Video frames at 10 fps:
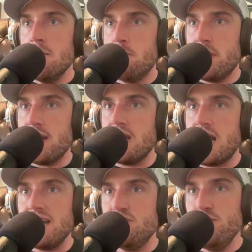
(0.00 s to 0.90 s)
But
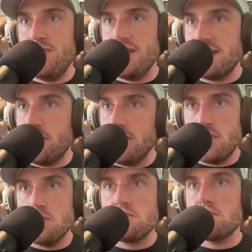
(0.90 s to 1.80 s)
I do think that only
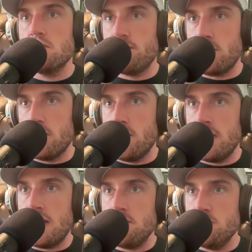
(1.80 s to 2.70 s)
goes so far.
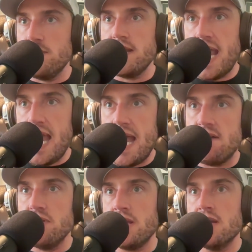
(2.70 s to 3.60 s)
And I do think
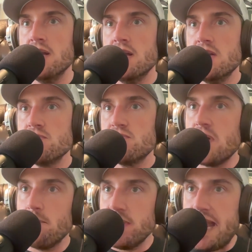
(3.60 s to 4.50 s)
having
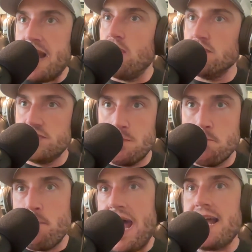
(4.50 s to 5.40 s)
something else to
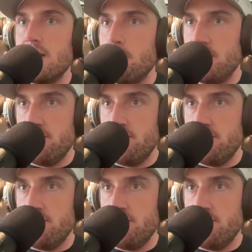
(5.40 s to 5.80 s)
back up the